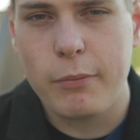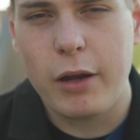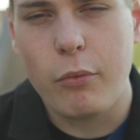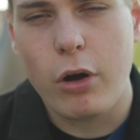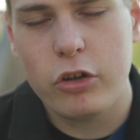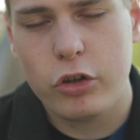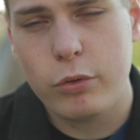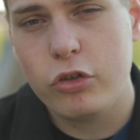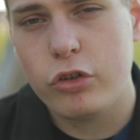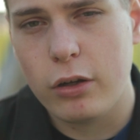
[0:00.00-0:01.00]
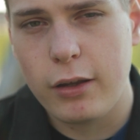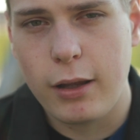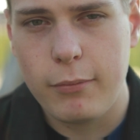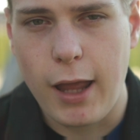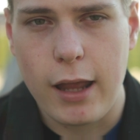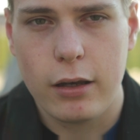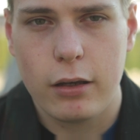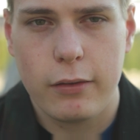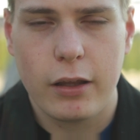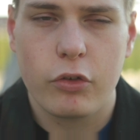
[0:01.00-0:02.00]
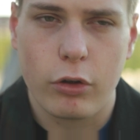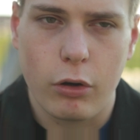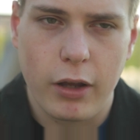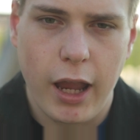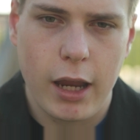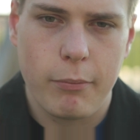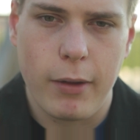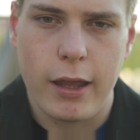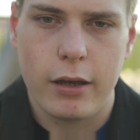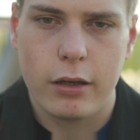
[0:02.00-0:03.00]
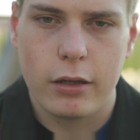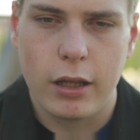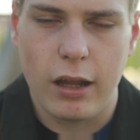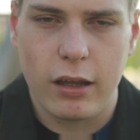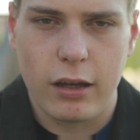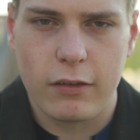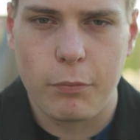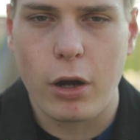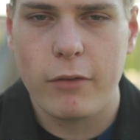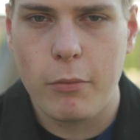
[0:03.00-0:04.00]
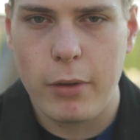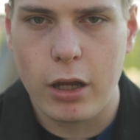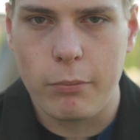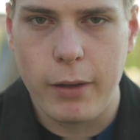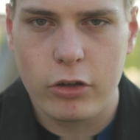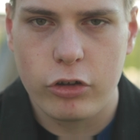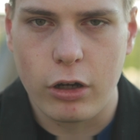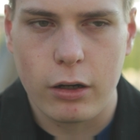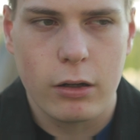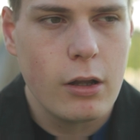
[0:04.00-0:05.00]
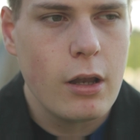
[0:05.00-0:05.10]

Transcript: think you might want to assure them that things are okay, but it's part of a bigger picture.